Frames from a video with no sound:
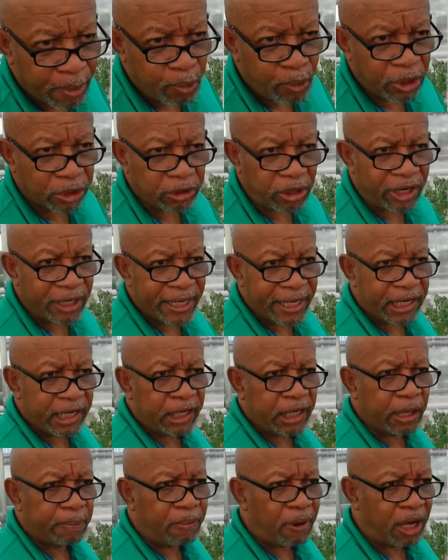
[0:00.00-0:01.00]
When we start
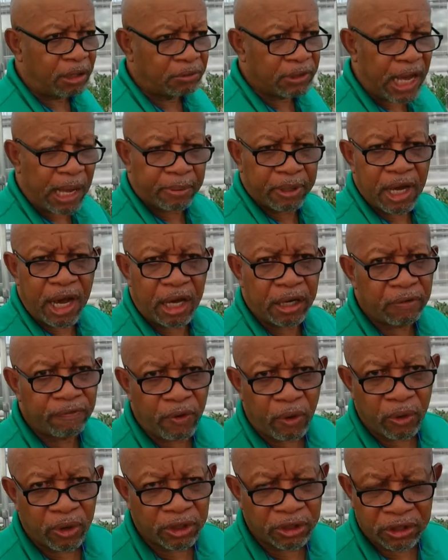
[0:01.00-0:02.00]
getting up on top
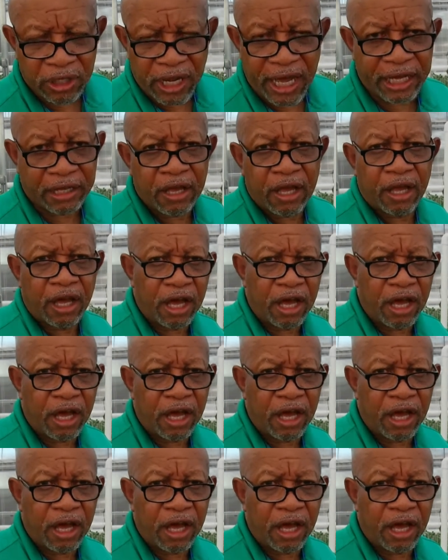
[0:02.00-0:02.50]
carnivores like